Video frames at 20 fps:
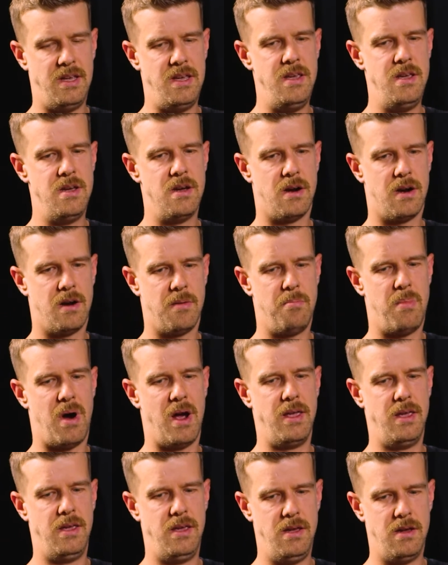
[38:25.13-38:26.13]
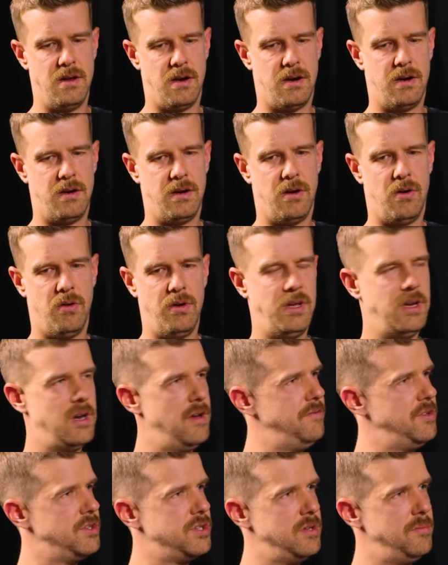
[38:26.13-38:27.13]
year by year on
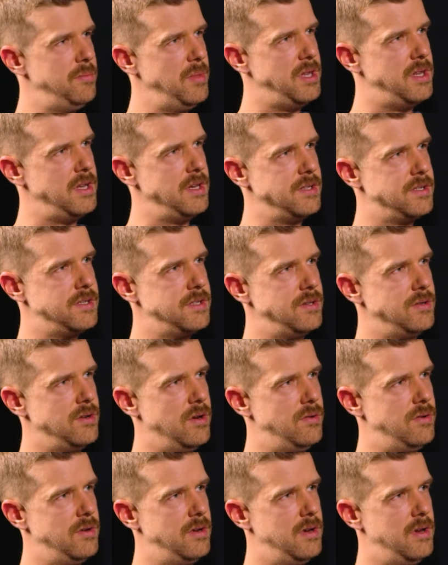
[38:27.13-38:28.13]
inefficient meetings, you know?